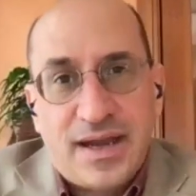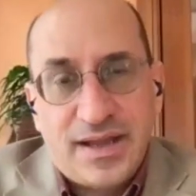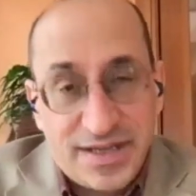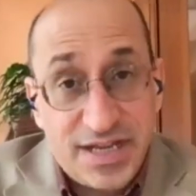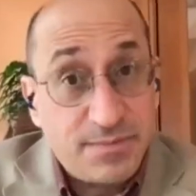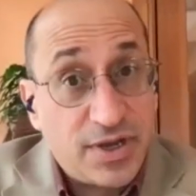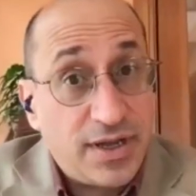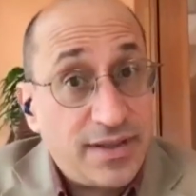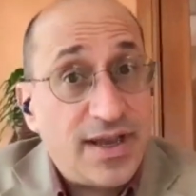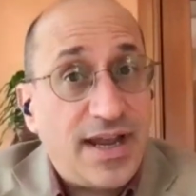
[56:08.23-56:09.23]
the deep
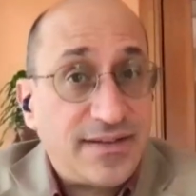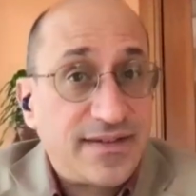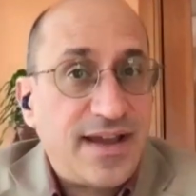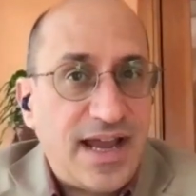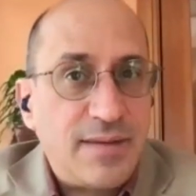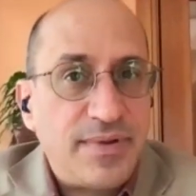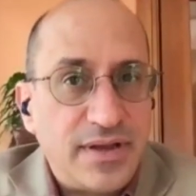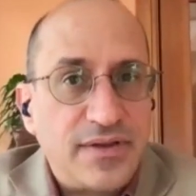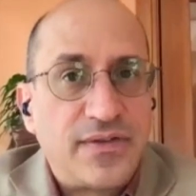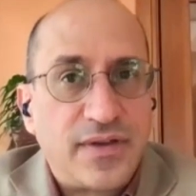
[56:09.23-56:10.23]
cut that has to happen.